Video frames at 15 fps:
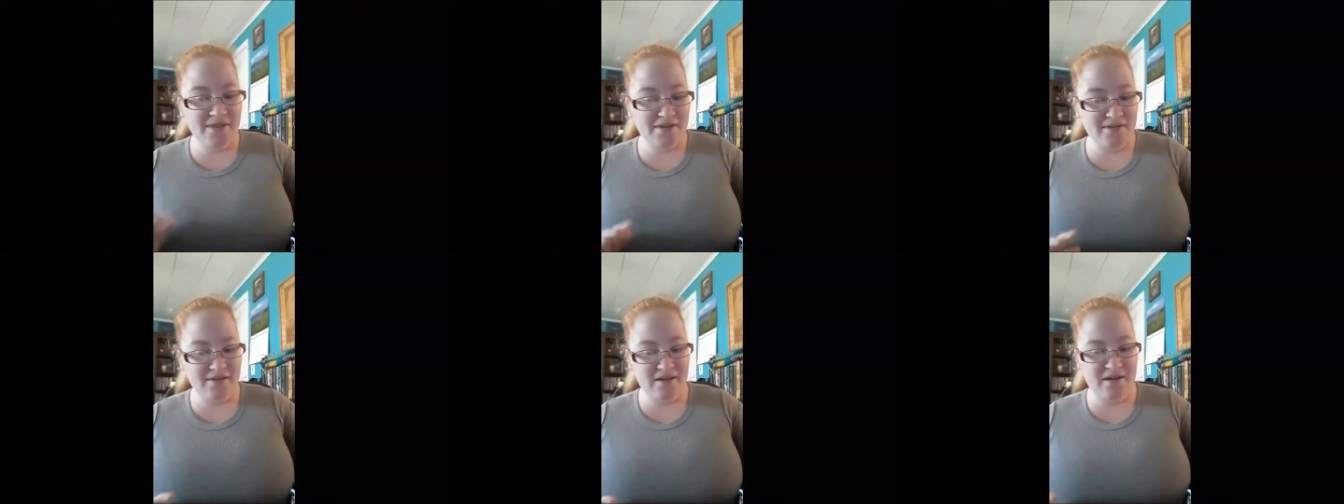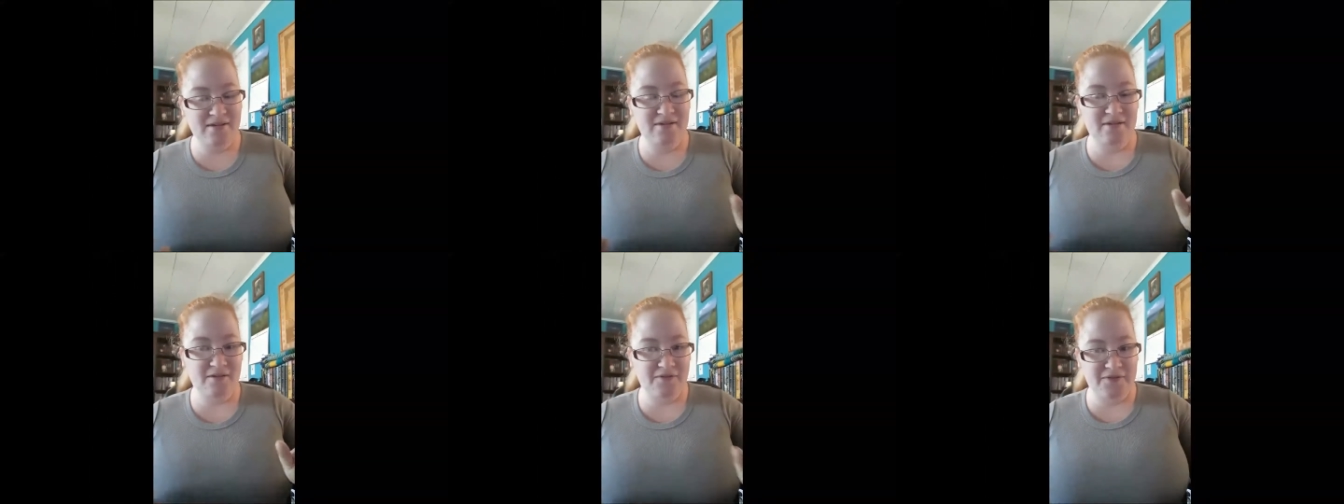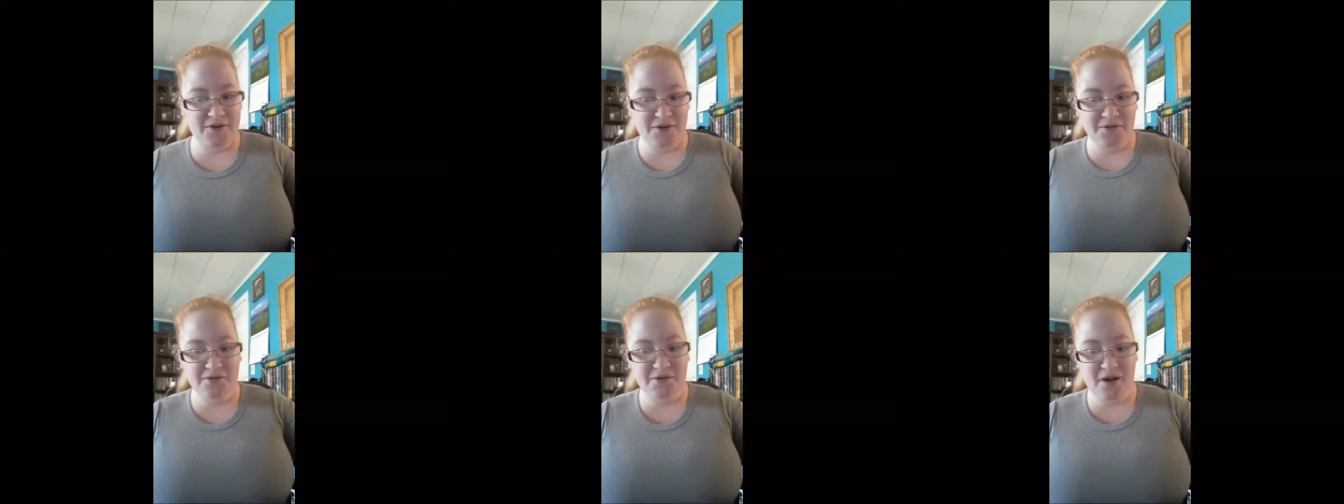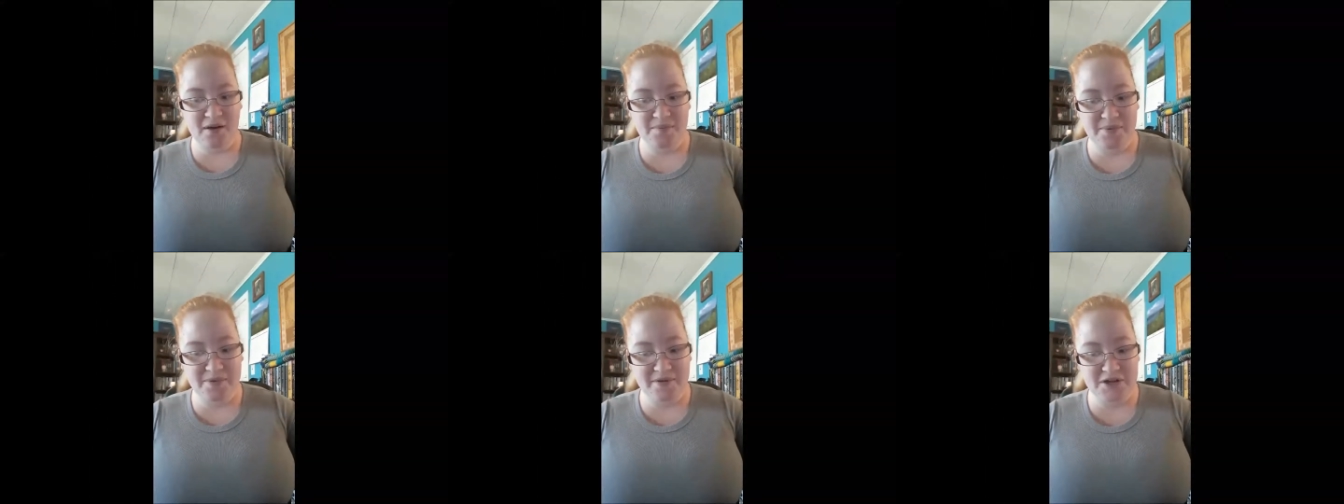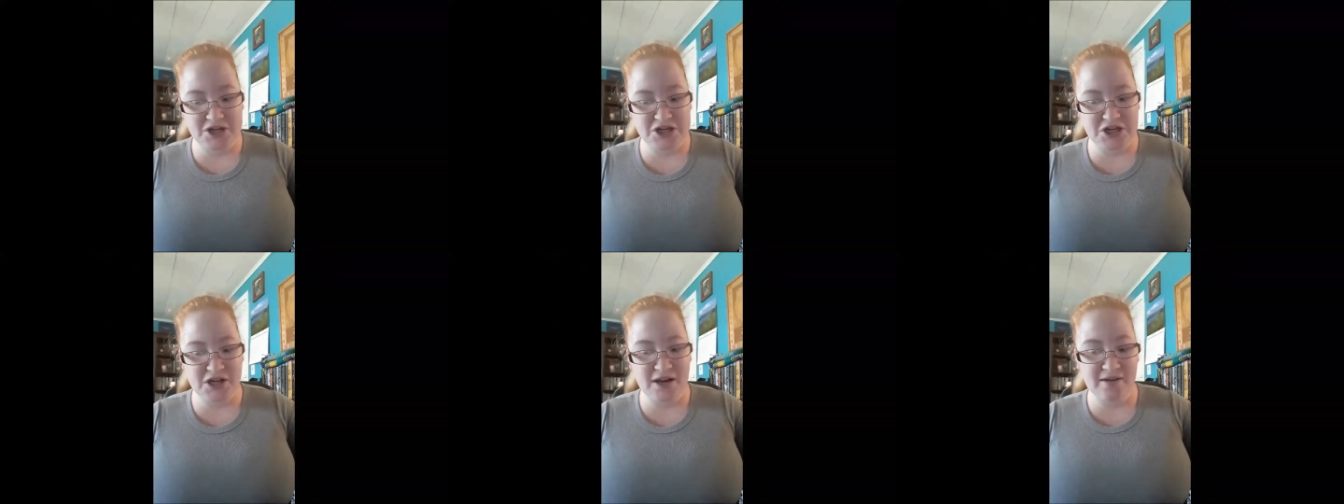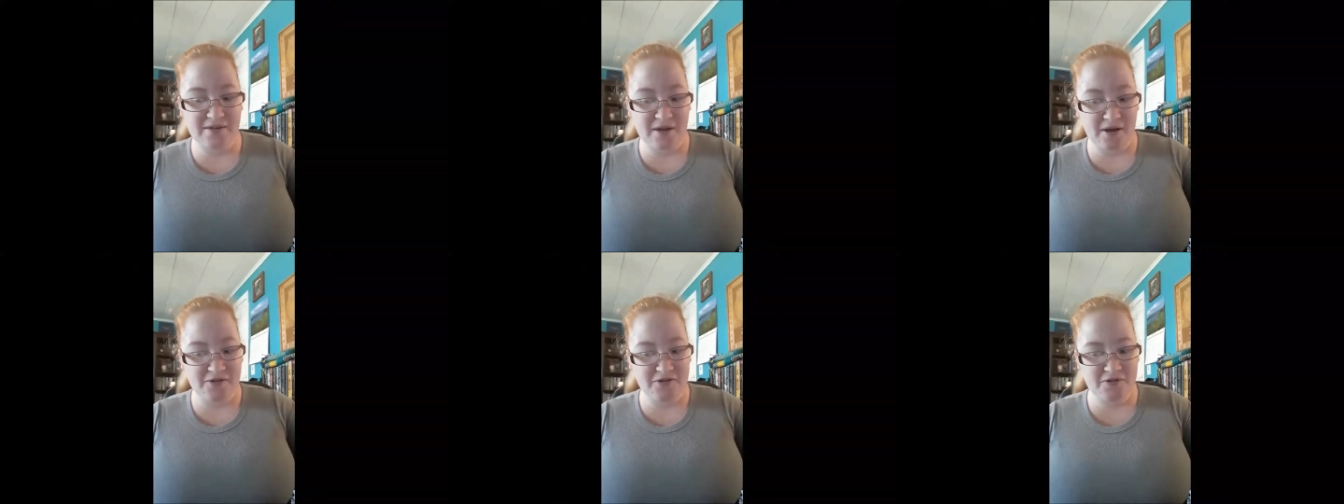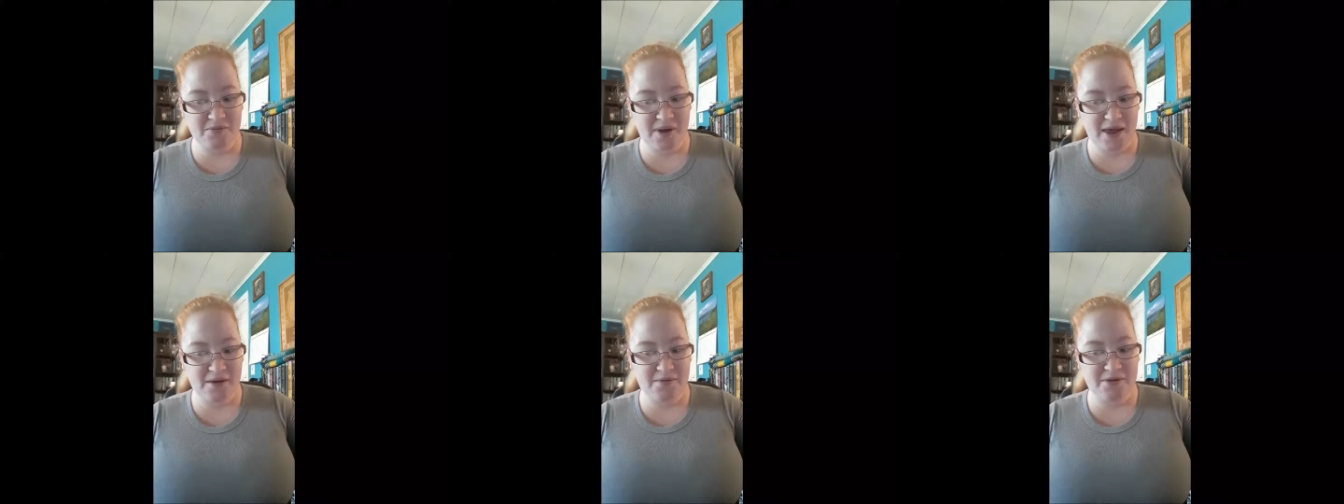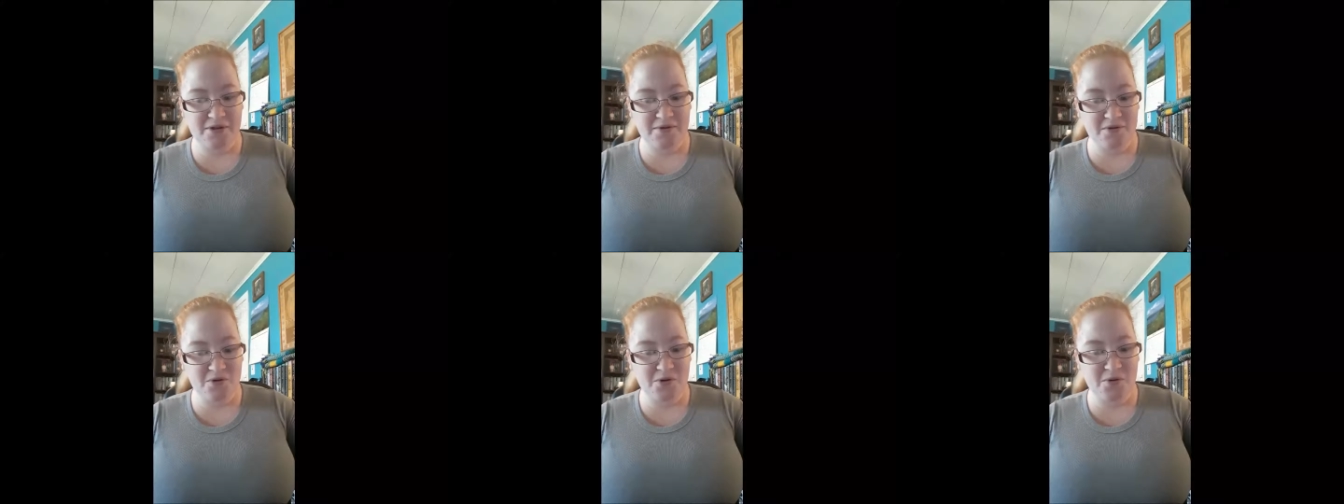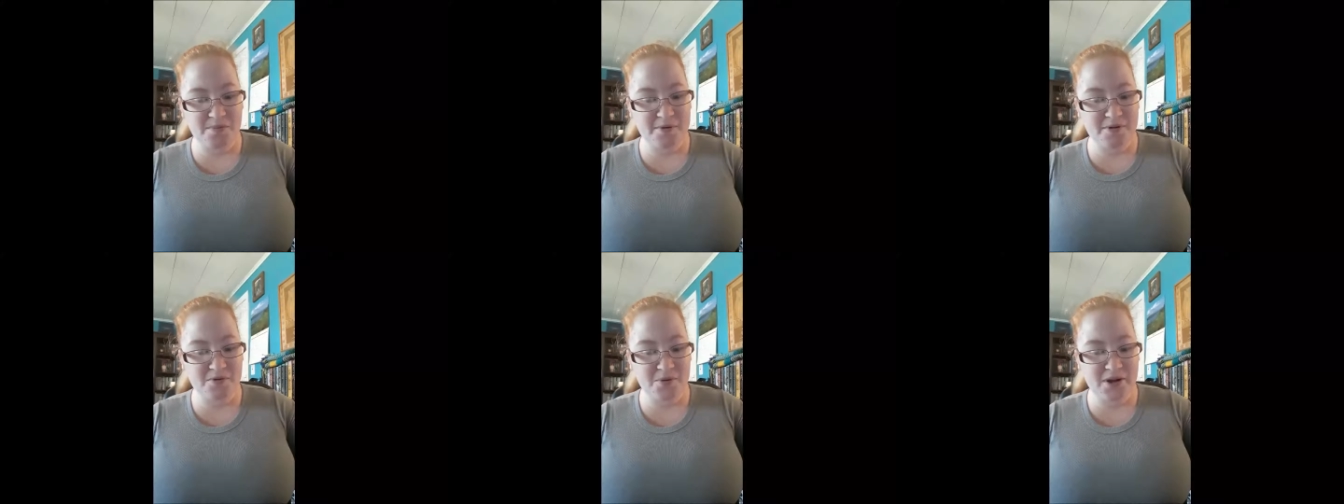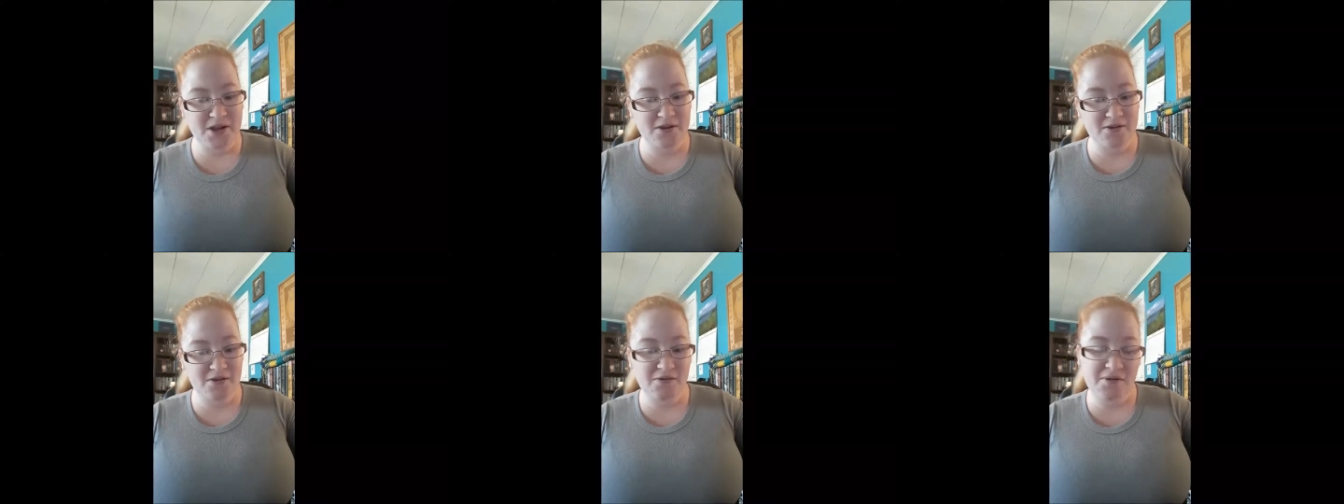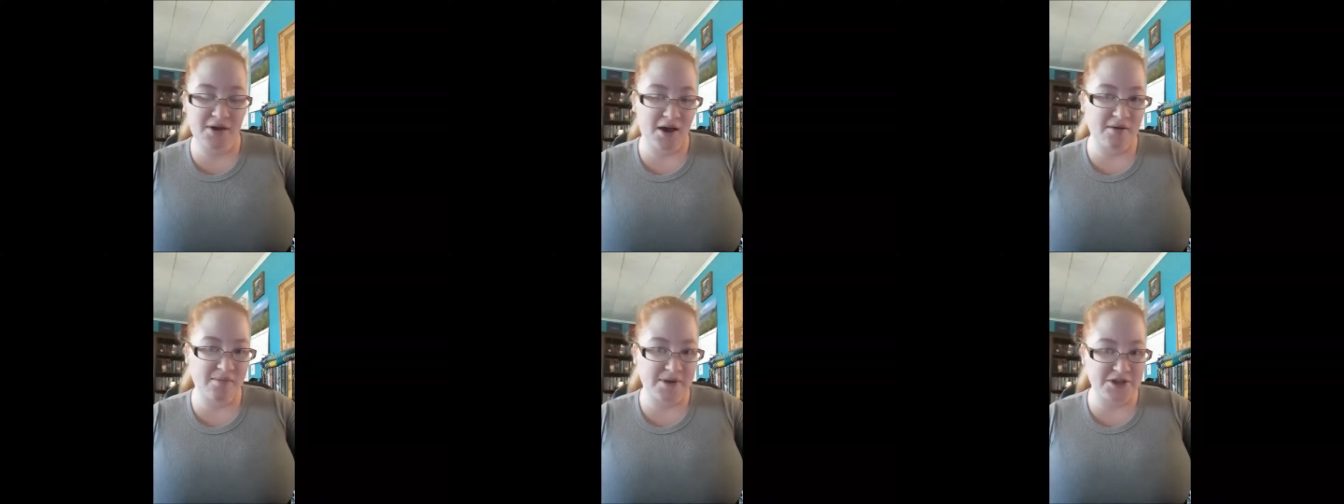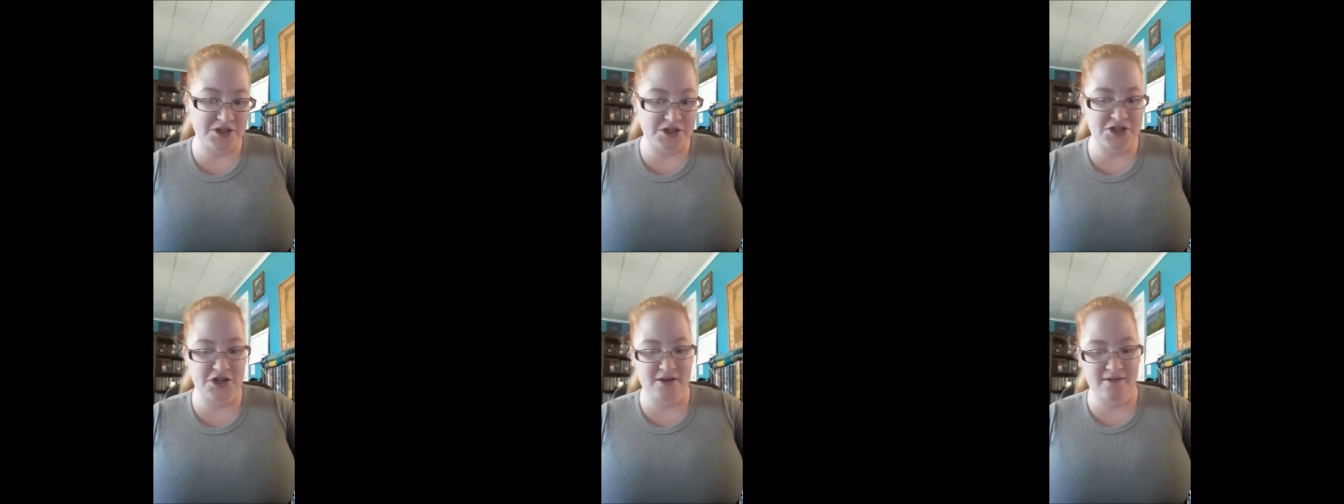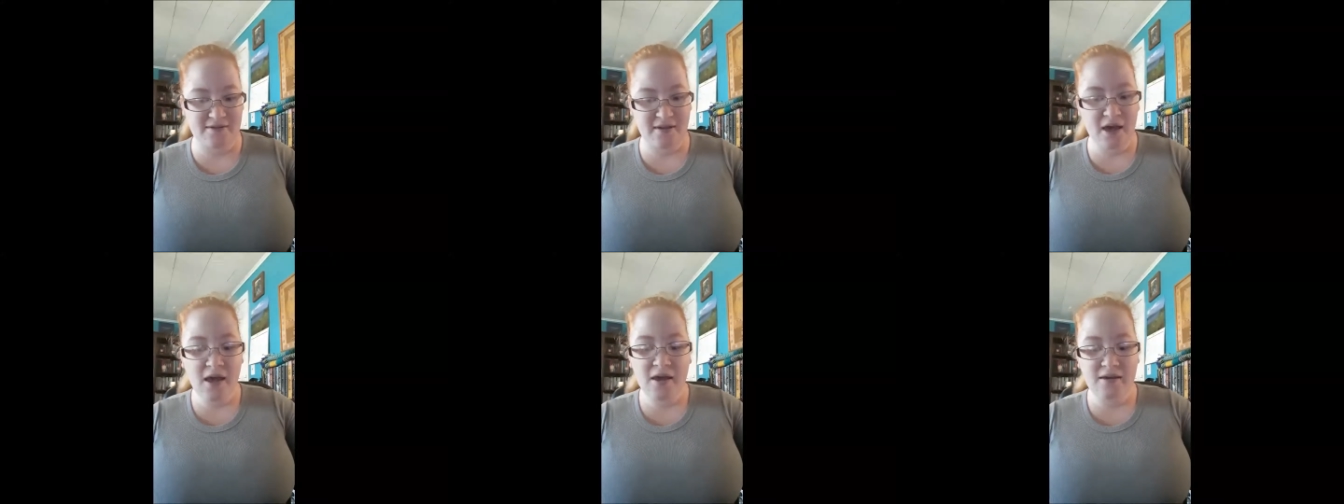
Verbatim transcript: the scenes, a fierce competition is underway with a duel between two young magicians,